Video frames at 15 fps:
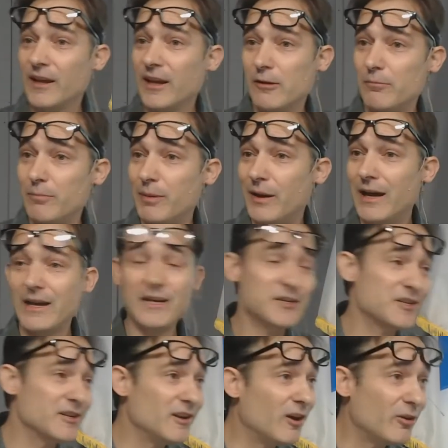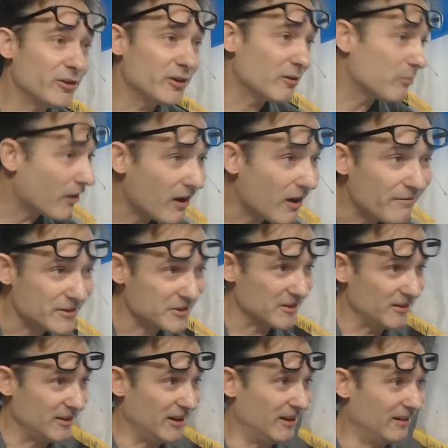it pays to know your
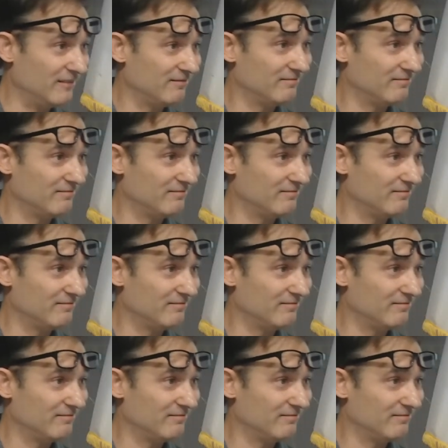prophecy."